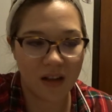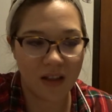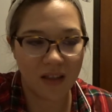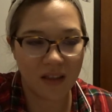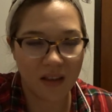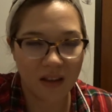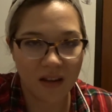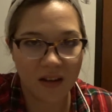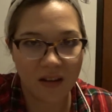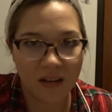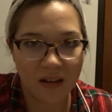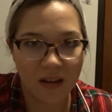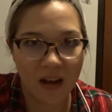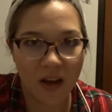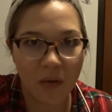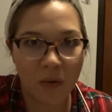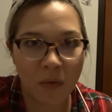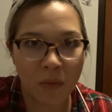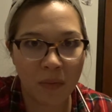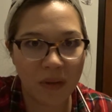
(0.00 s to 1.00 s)
And then
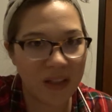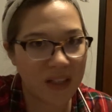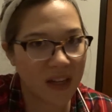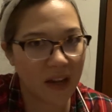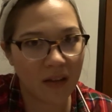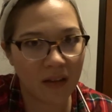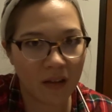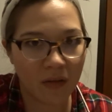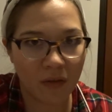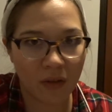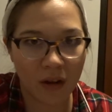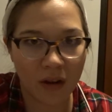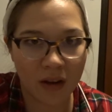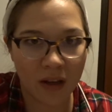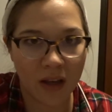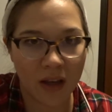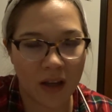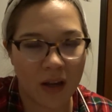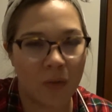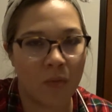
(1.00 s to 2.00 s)
I won't be daily
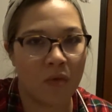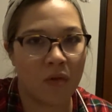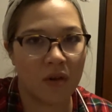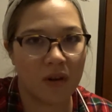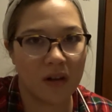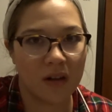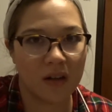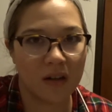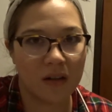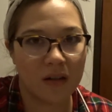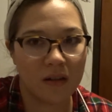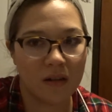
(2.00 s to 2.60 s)
vlogging anymore.